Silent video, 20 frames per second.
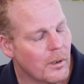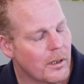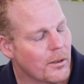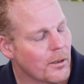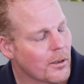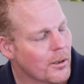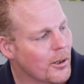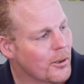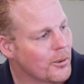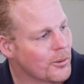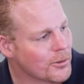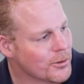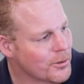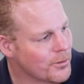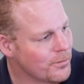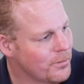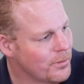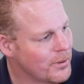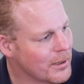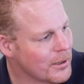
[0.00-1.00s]
With the
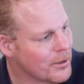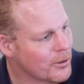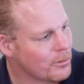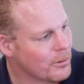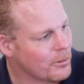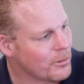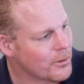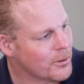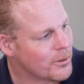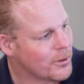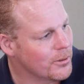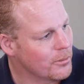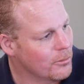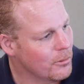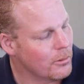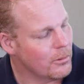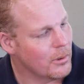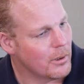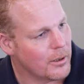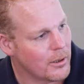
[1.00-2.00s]
goals of things we want
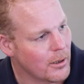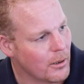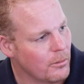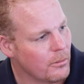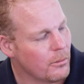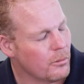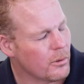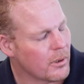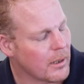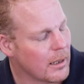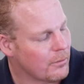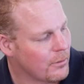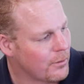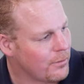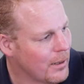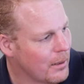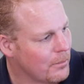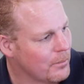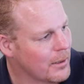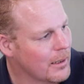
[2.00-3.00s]
to have
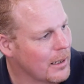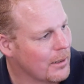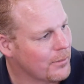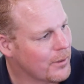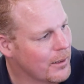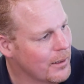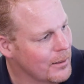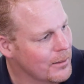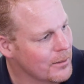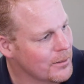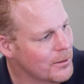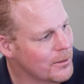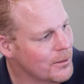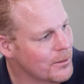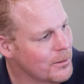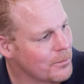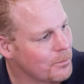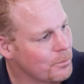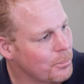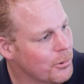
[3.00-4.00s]
a family, have
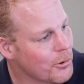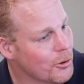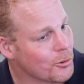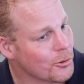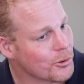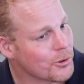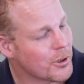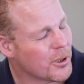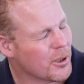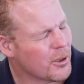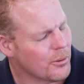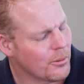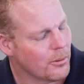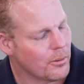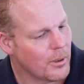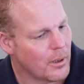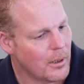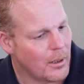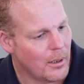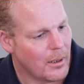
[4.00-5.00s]
kids, but
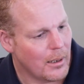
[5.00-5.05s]
also